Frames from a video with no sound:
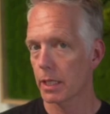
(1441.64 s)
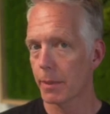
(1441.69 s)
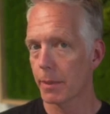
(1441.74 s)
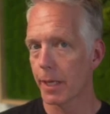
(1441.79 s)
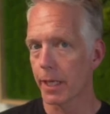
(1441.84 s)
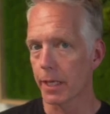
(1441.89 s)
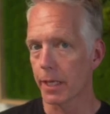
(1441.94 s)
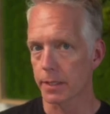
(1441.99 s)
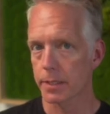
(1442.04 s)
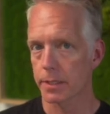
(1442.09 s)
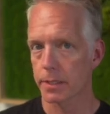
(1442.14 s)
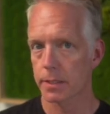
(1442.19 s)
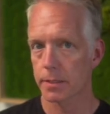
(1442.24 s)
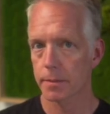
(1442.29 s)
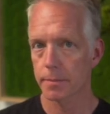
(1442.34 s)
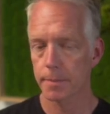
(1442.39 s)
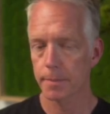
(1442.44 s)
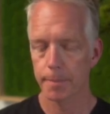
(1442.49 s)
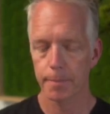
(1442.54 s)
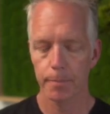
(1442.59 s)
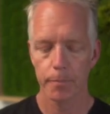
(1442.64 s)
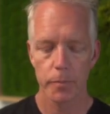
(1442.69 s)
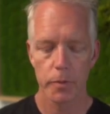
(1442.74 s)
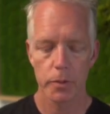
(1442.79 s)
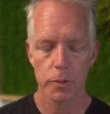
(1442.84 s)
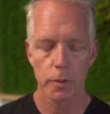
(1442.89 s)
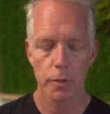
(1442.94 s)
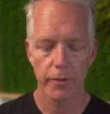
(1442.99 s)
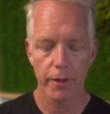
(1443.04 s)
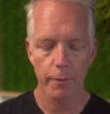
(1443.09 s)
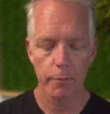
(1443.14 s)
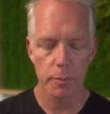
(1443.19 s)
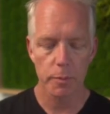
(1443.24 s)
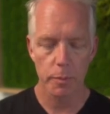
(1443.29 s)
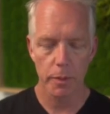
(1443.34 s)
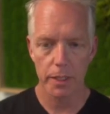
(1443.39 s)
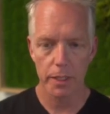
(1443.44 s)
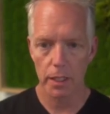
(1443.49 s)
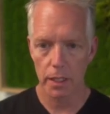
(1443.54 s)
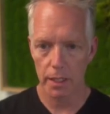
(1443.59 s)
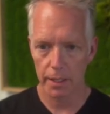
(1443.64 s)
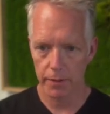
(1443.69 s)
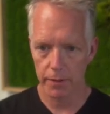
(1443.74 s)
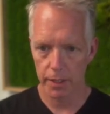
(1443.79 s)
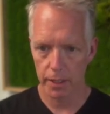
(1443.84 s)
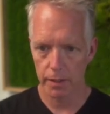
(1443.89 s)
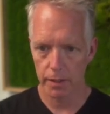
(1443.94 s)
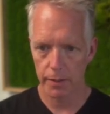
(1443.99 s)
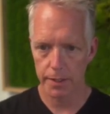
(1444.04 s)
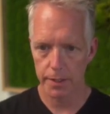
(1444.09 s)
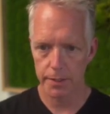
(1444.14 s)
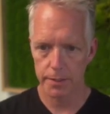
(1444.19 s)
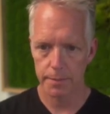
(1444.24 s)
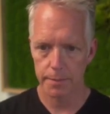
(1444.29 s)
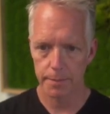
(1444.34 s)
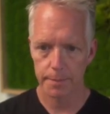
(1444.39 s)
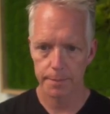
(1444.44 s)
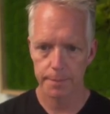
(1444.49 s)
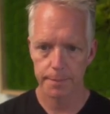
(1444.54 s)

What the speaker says: E bass. So if I were to play the left hand of this,